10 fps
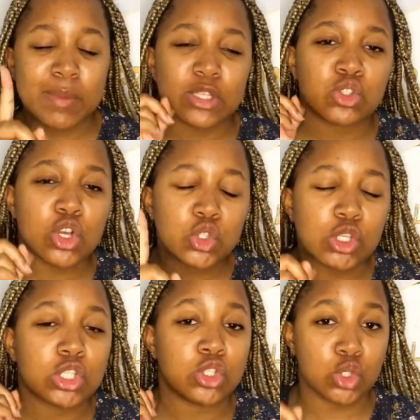my socks
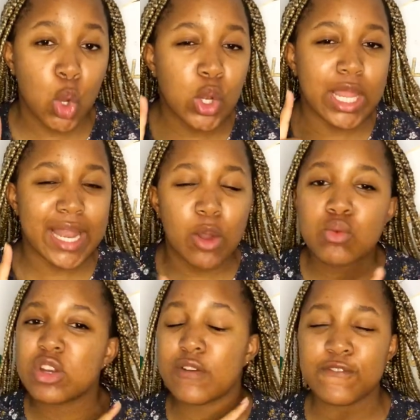were stolen i
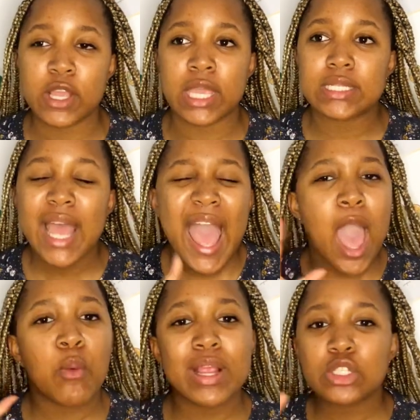would not forget
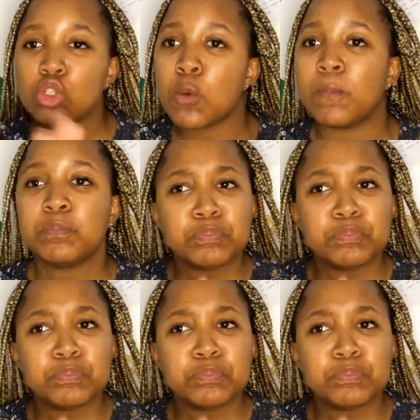i went to